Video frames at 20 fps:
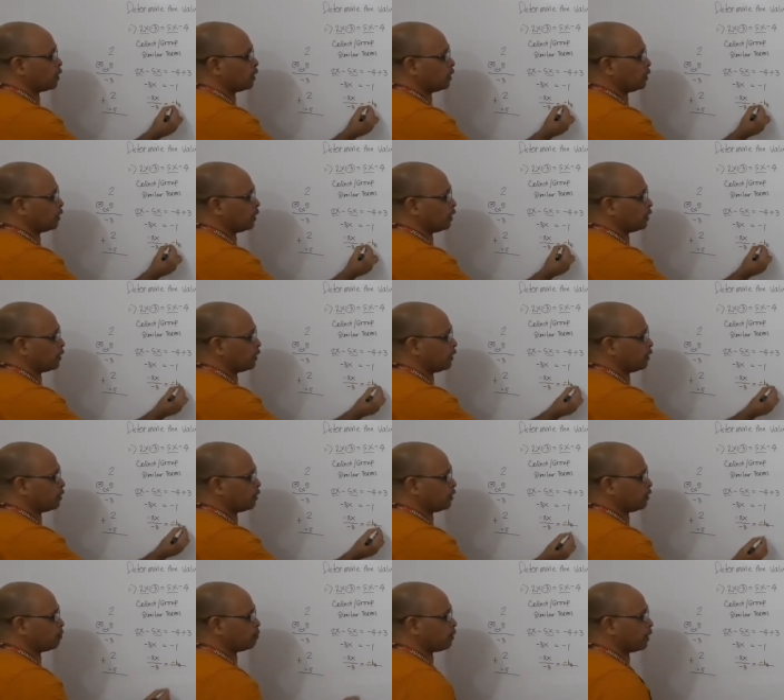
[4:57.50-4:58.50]
1, and
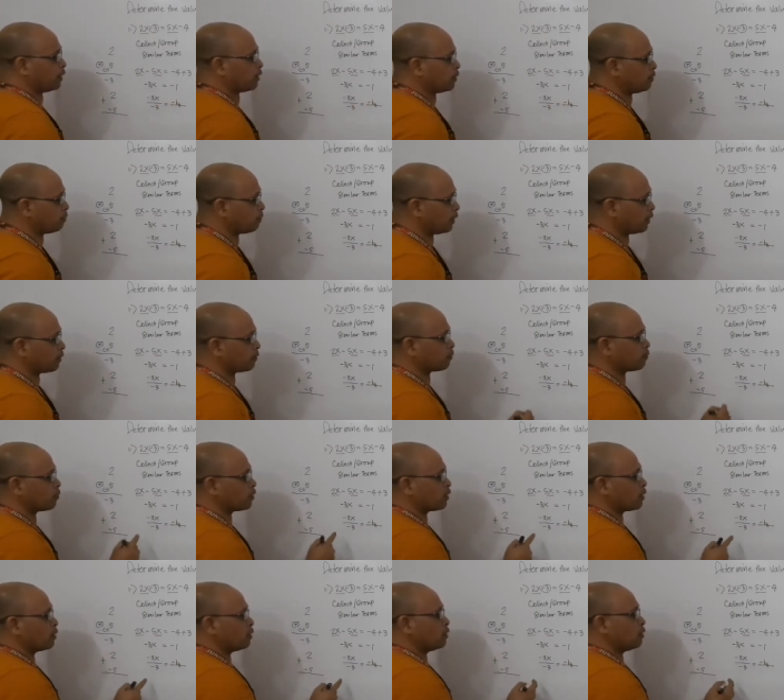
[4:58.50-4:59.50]
then divided by
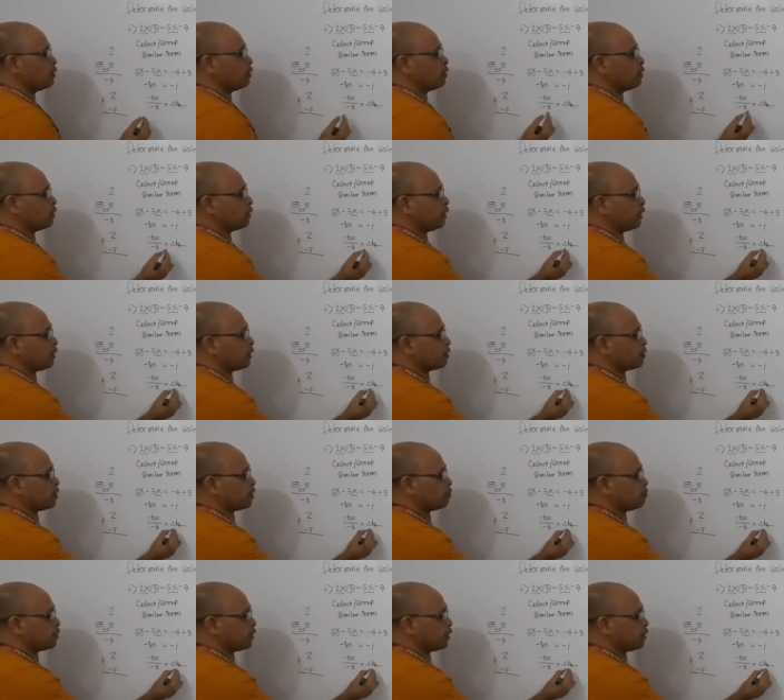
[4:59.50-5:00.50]

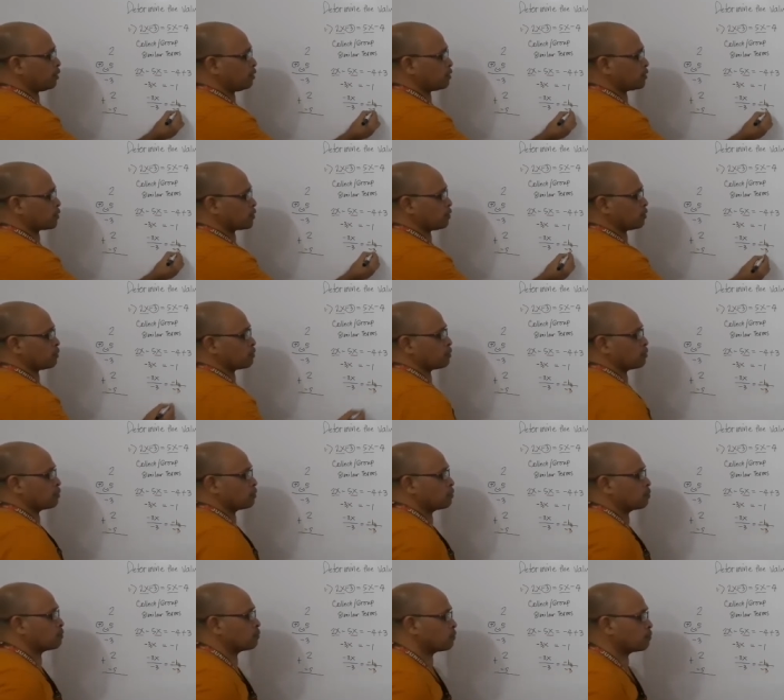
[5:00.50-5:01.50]
negative 3 also.
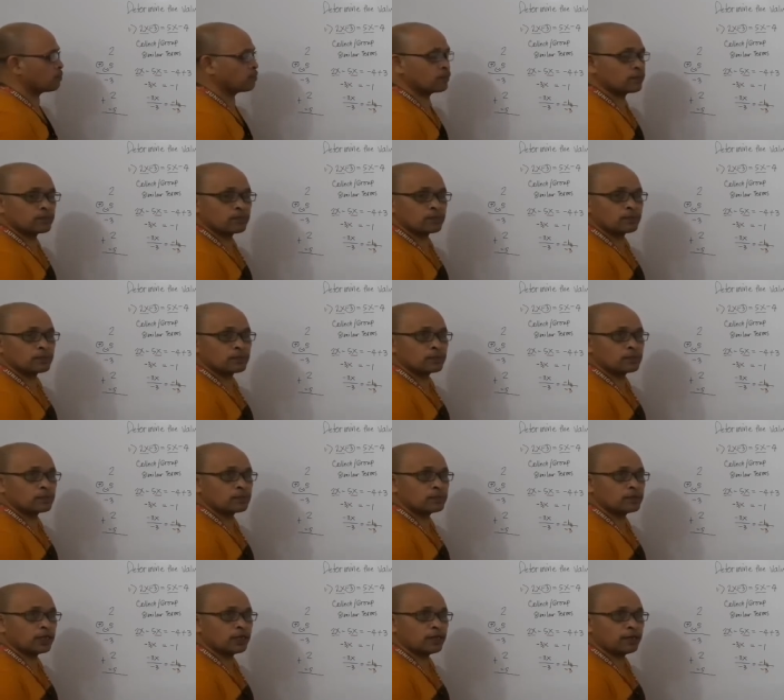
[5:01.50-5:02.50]

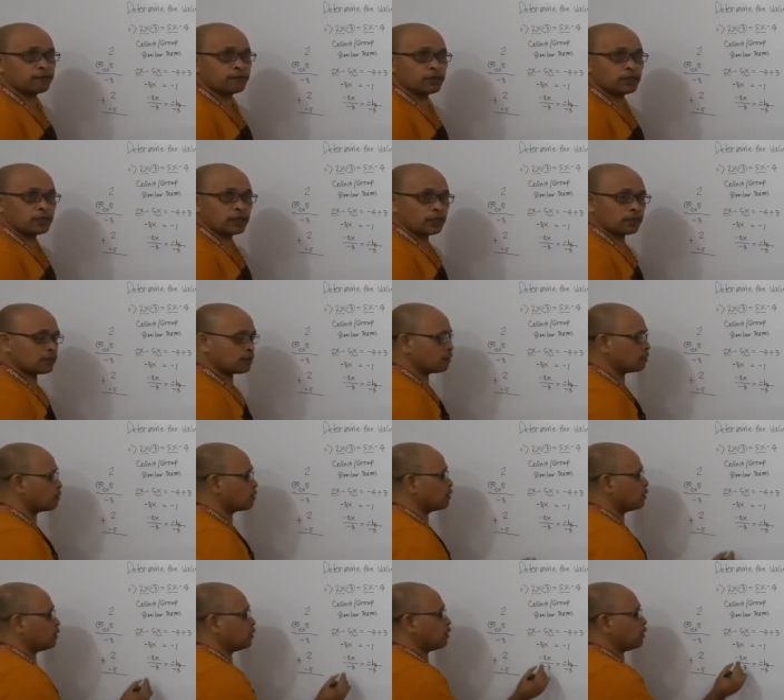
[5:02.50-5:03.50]
Then after
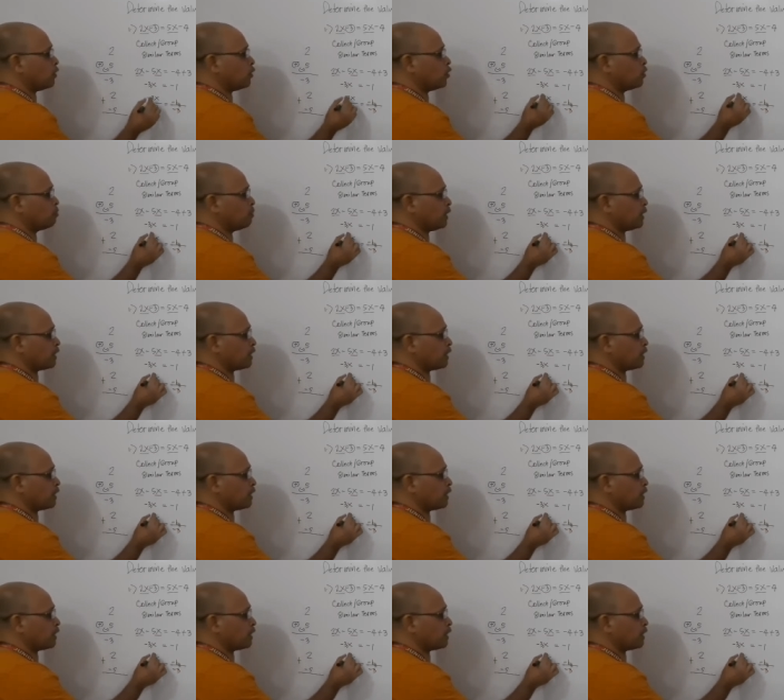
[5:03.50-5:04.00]
that, you